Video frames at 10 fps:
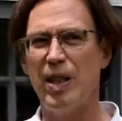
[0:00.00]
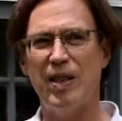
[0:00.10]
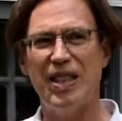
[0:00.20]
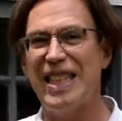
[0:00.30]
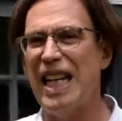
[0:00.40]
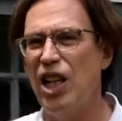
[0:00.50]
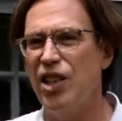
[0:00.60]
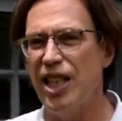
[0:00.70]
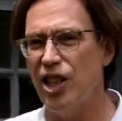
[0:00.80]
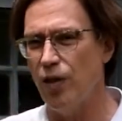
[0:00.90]

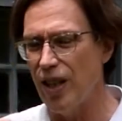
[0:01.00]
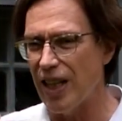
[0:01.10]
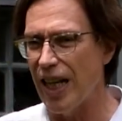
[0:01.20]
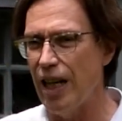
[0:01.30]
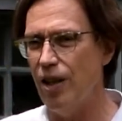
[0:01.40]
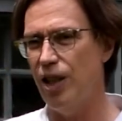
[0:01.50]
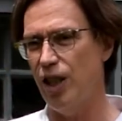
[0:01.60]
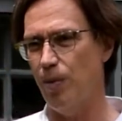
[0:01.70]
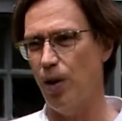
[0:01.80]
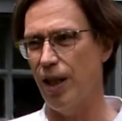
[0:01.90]
sells history as a
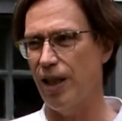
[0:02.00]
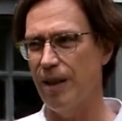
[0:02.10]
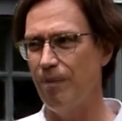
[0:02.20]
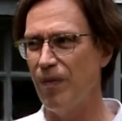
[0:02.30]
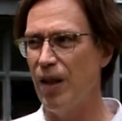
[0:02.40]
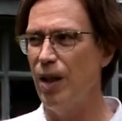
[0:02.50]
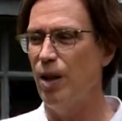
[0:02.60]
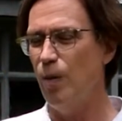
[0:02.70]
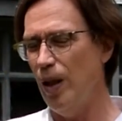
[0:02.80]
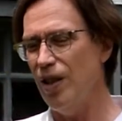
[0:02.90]
heritage product,
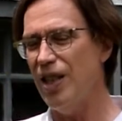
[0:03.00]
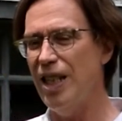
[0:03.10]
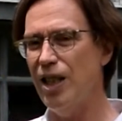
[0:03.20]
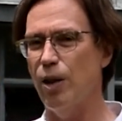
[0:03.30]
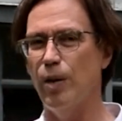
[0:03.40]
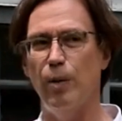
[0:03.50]
we don't see Chloe.